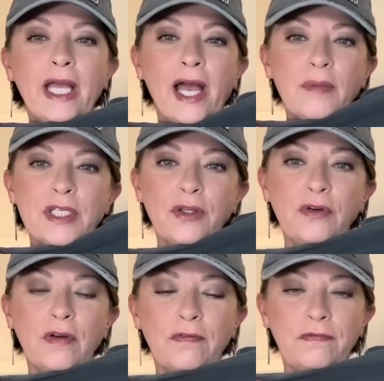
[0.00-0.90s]

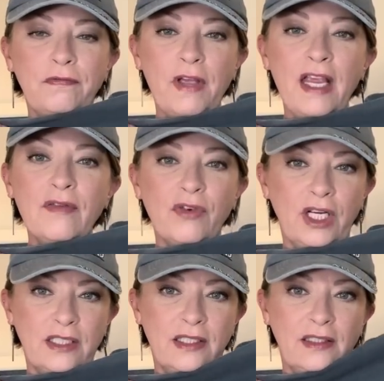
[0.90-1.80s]
absolute
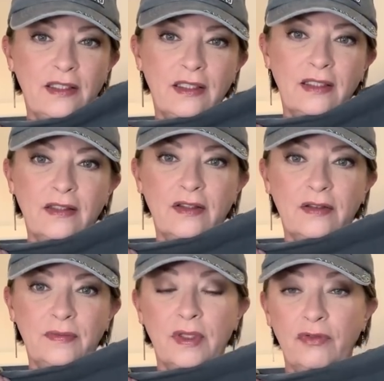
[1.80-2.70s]
favorite
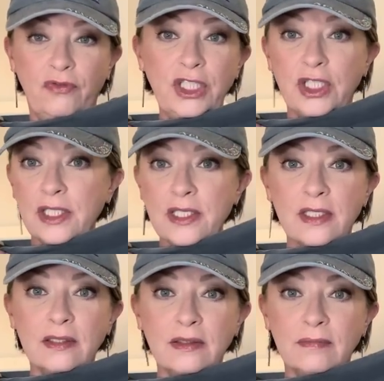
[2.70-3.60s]

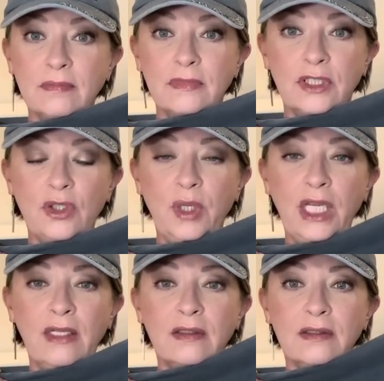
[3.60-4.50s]
fishes to
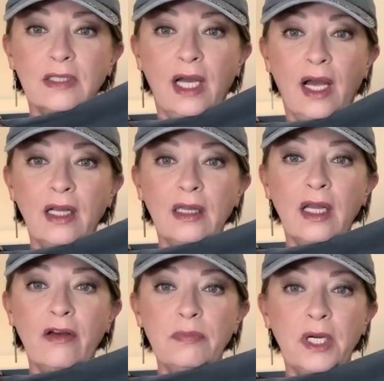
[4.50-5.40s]
eat. I
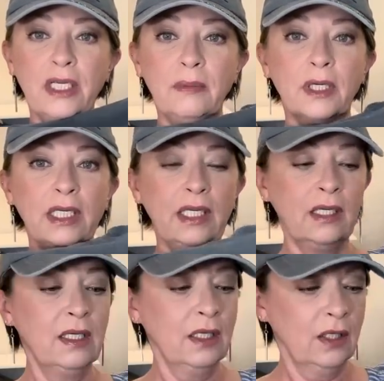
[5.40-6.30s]
love Mahi Mahi.
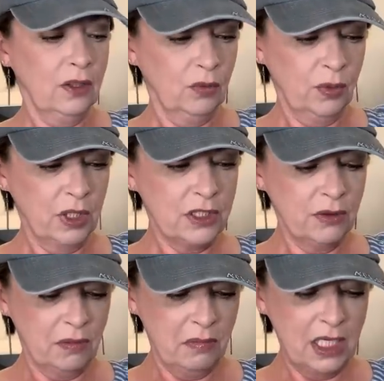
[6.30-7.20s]
We went to
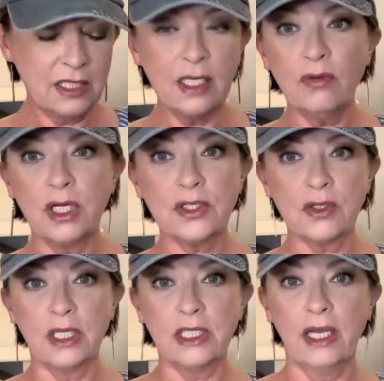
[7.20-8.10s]
an amazing
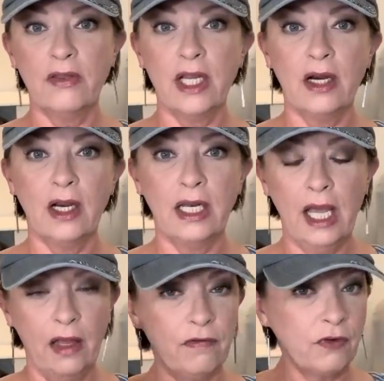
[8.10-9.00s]
restaurant down there and
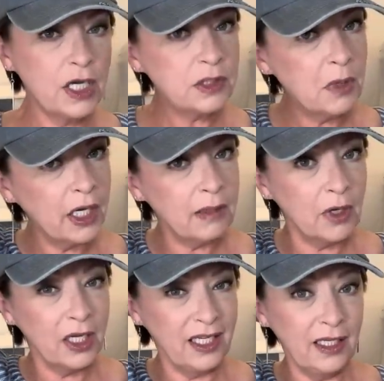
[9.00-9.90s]
had fresh Mahi
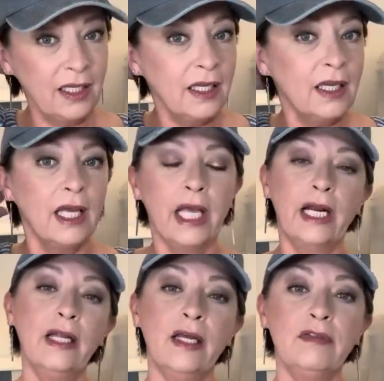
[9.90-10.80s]
Mahi, and
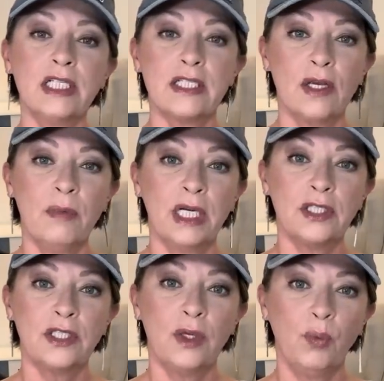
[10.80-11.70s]
I loved it so
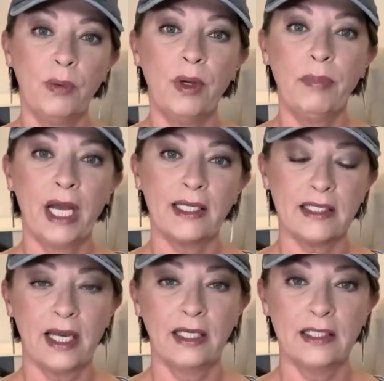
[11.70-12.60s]
much that we went back a
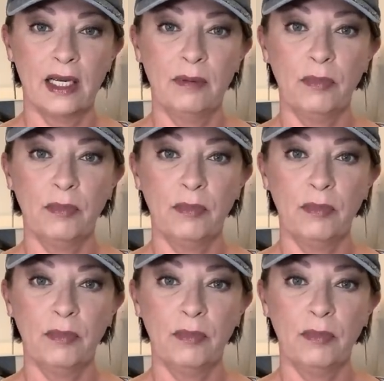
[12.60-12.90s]
second time